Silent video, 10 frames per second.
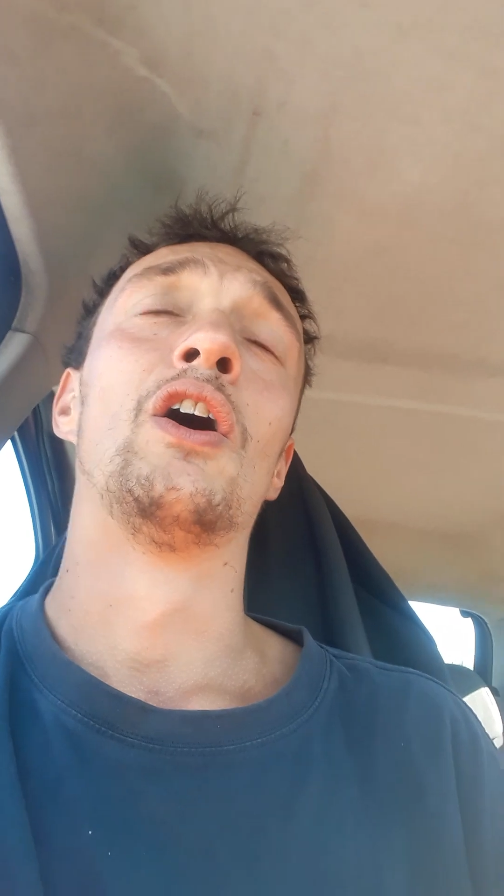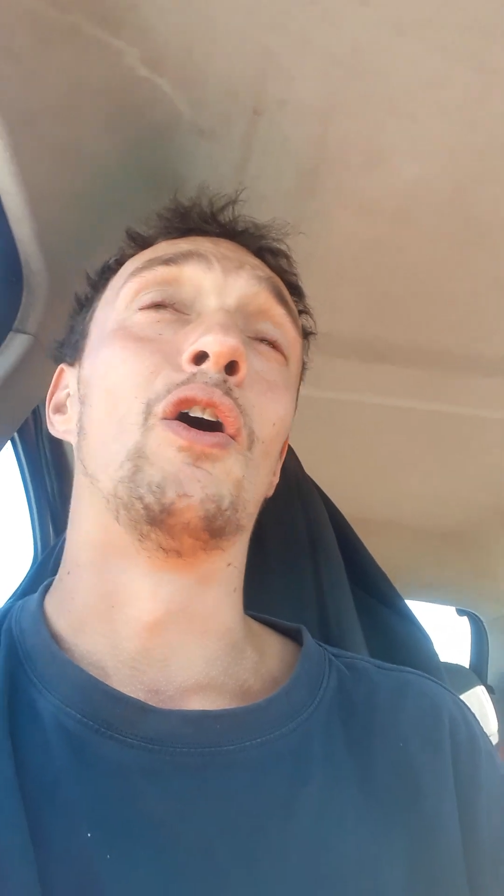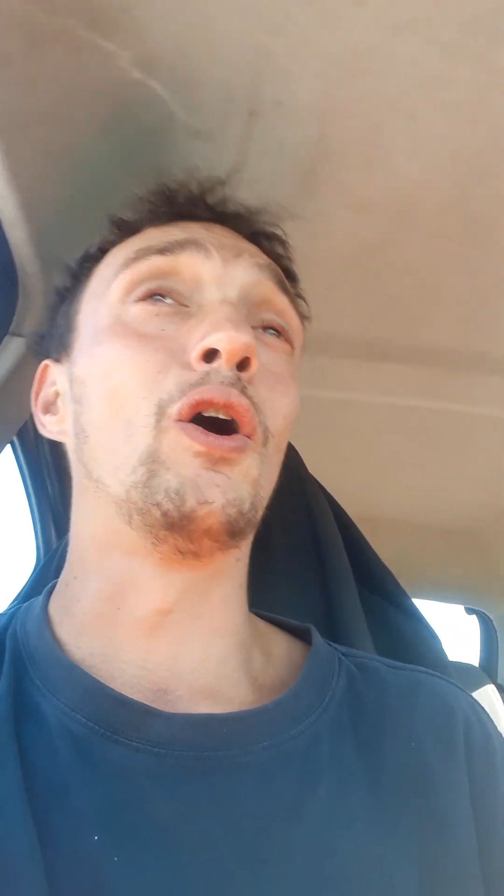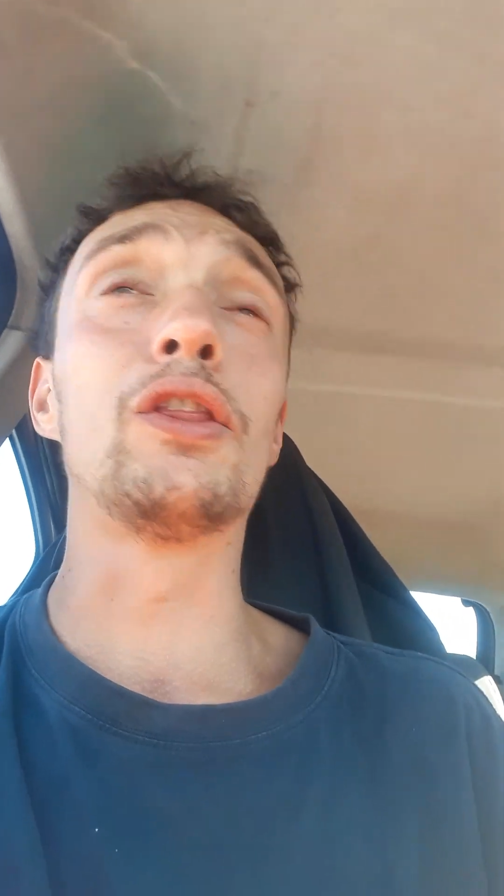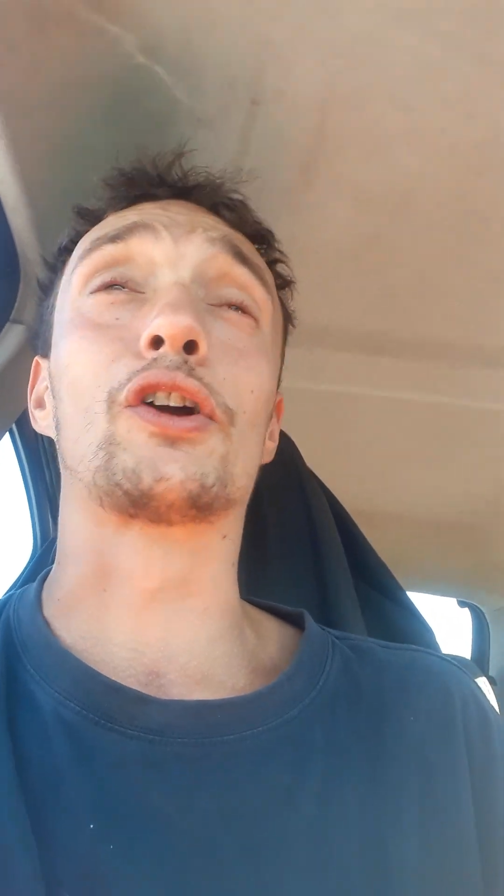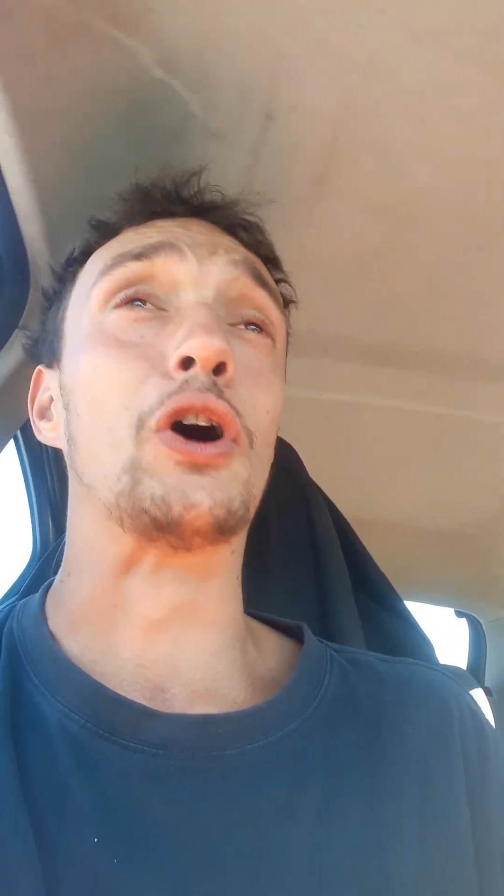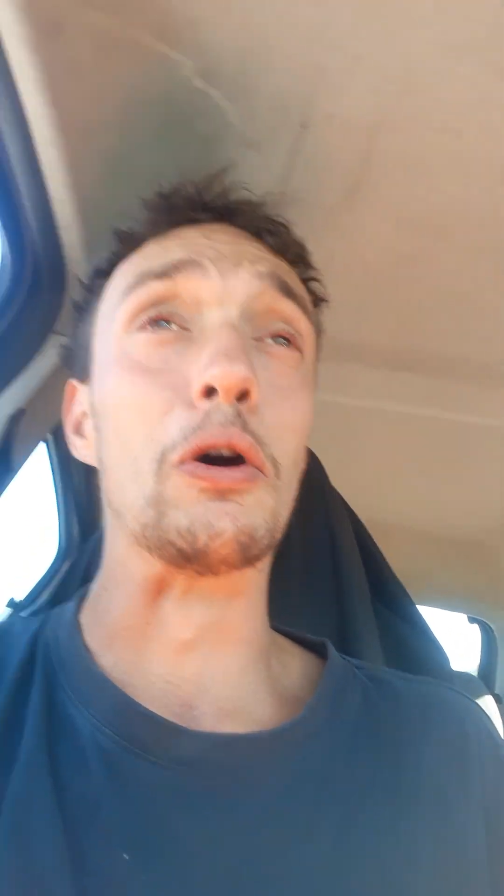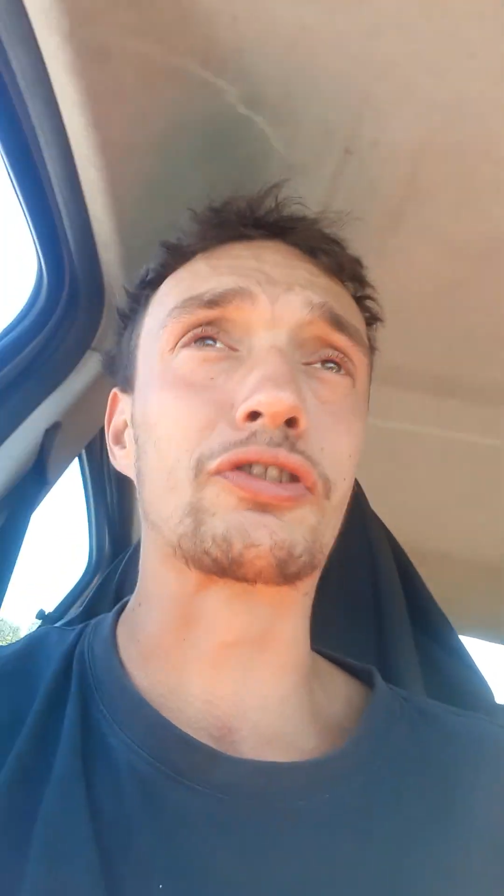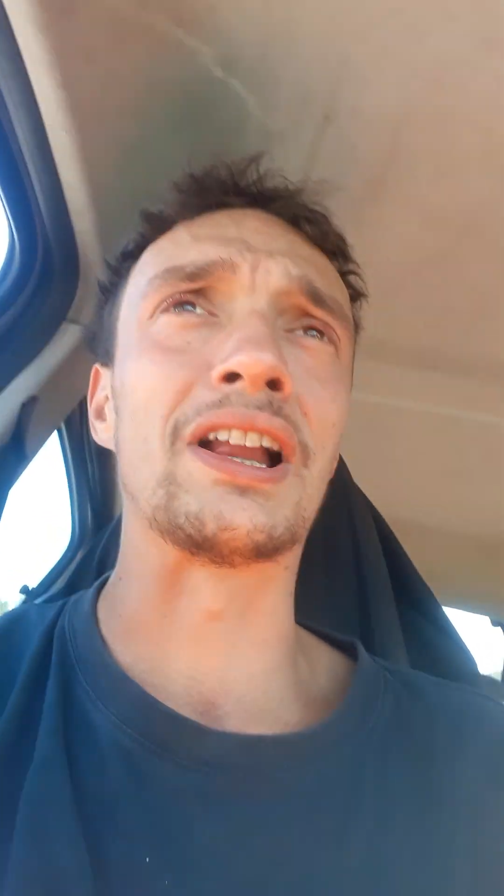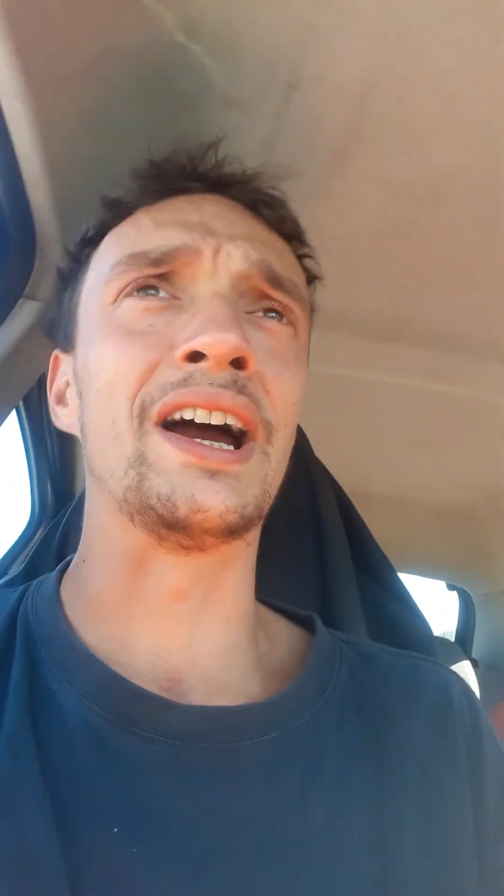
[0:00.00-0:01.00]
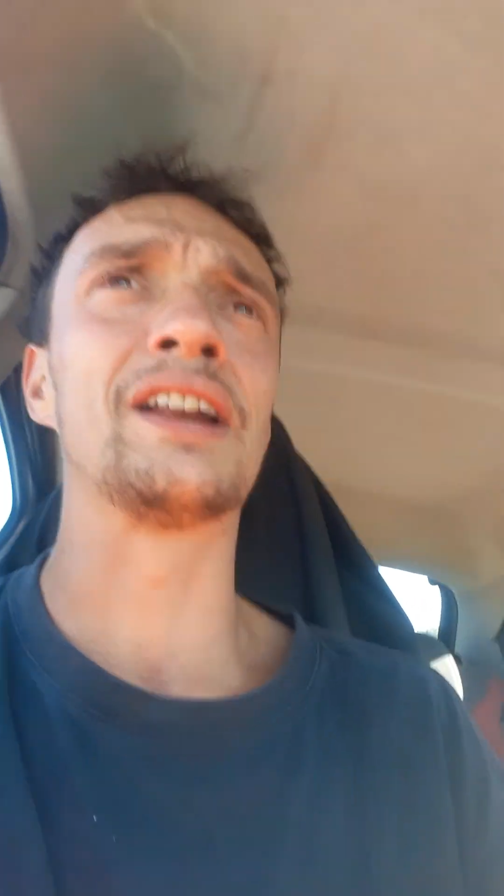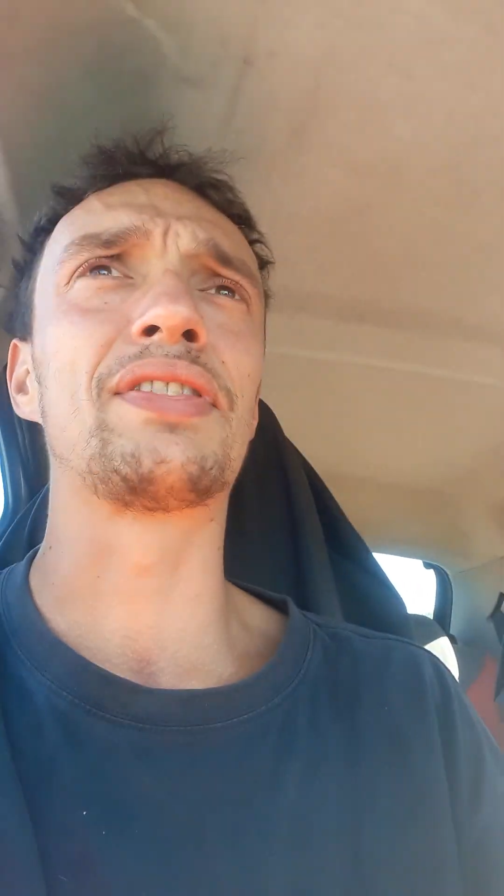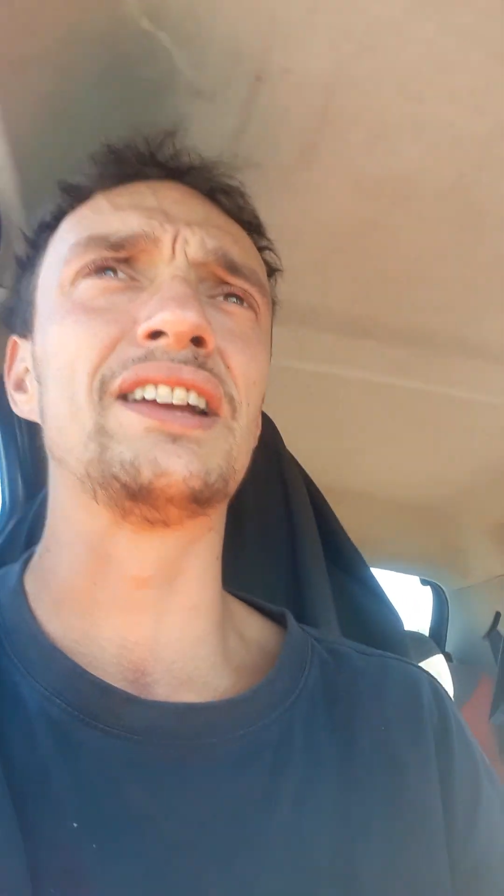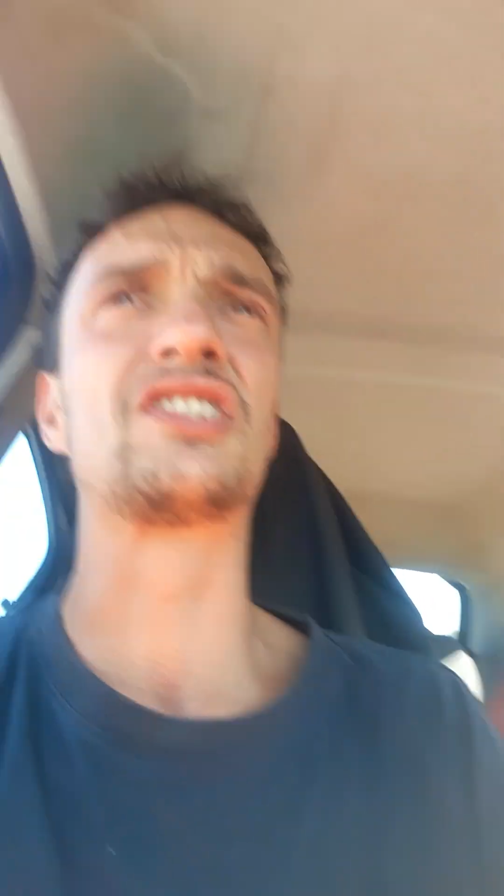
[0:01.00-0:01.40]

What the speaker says: all the coastline of the